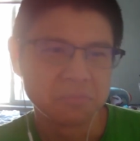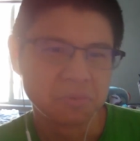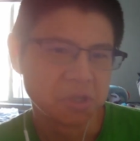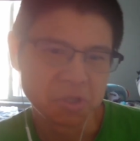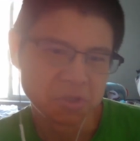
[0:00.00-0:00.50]

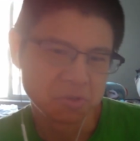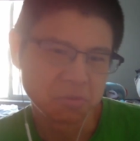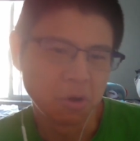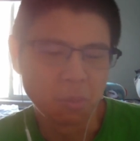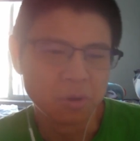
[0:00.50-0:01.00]
is
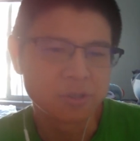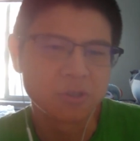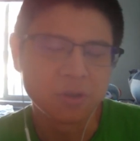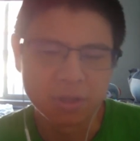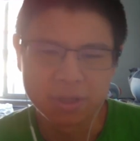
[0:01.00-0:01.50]
almost
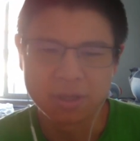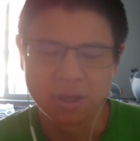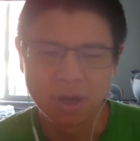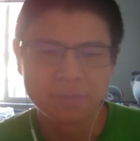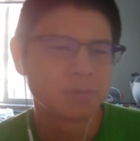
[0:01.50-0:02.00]
certainly
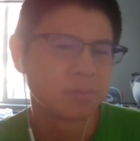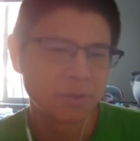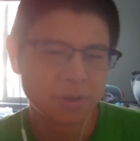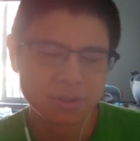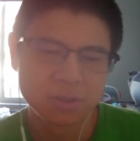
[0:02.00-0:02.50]
the optimal
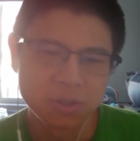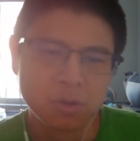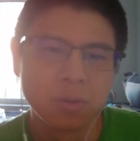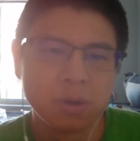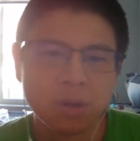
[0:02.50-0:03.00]
thing to do,
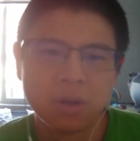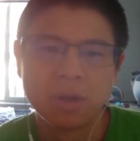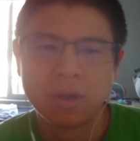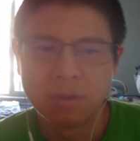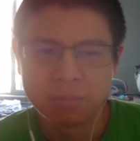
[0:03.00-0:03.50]

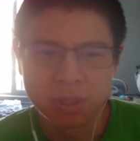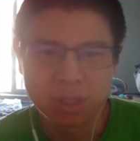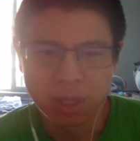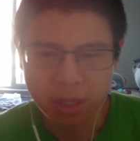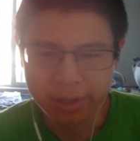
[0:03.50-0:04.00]

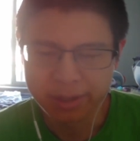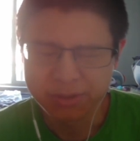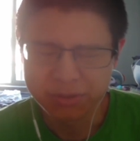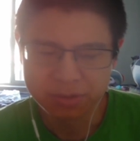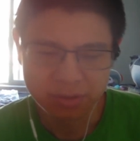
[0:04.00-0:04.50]

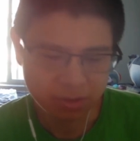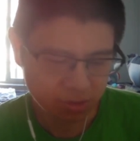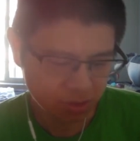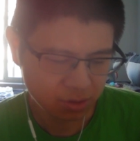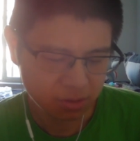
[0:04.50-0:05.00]
because
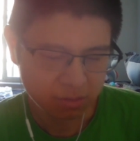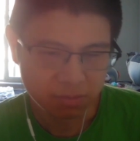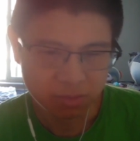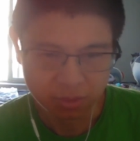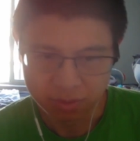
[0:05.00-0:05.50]

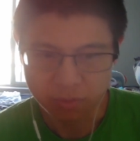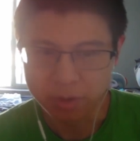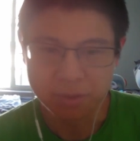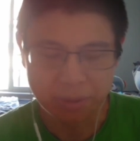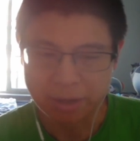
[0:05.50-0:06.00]
you've
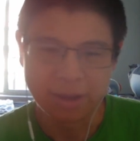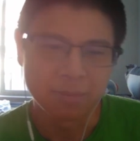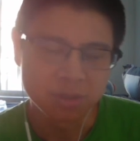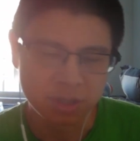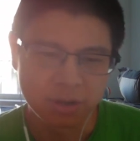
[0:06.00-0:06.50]
already been in
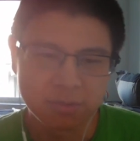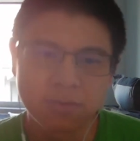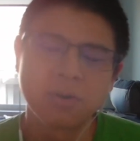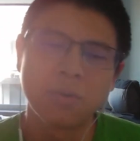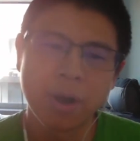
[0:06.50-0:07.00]
Amazon
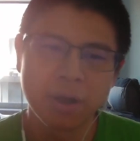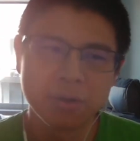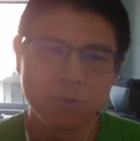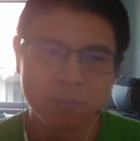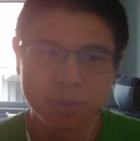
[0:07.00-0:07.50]
for a while.
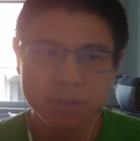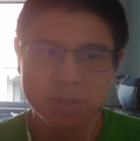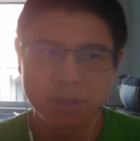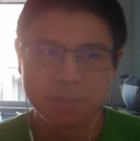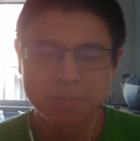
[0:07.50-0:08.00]
You've
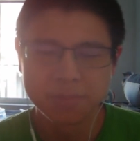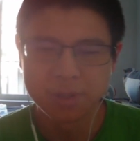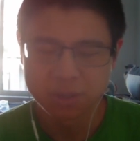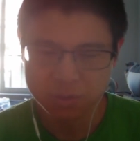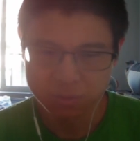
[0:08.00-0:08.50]
built up
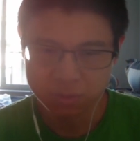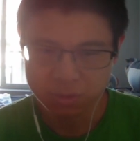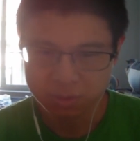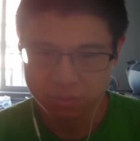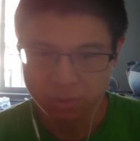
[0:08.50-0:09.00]
these
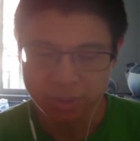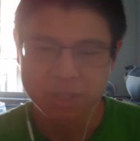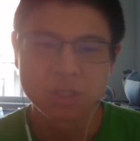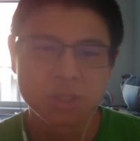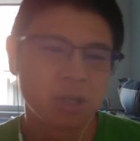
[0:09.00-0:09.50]

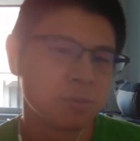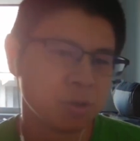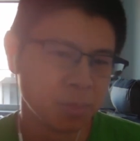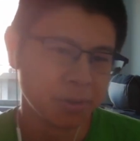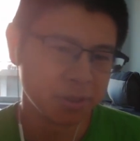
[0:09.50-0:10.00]
relationships,
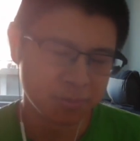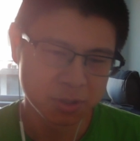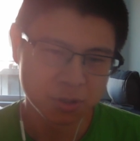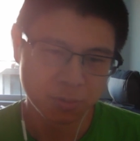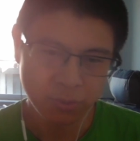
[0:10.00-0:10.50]
you've built up
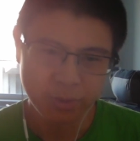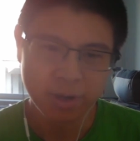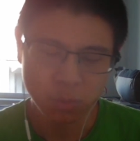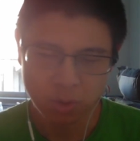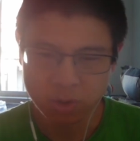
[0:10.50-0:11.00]
this support
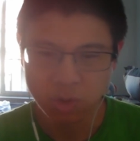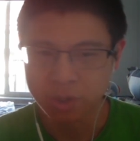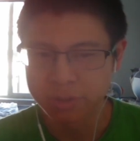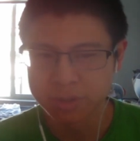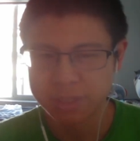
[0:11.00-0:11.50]
network, you
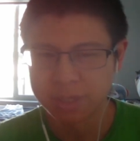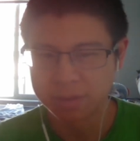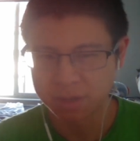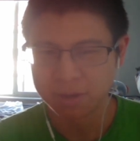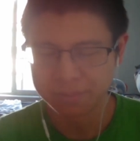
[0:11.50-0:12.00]
understand the
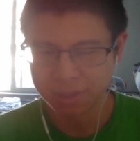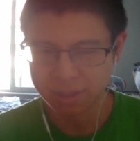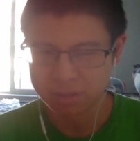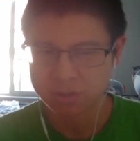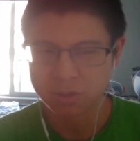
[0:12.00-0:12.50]
company
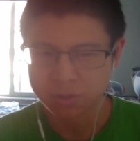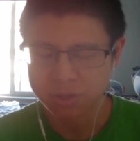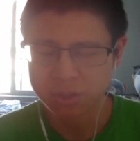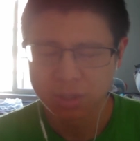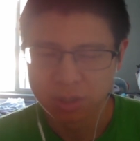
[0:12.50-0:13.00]
and its
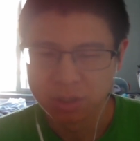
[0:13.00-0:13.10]
culture.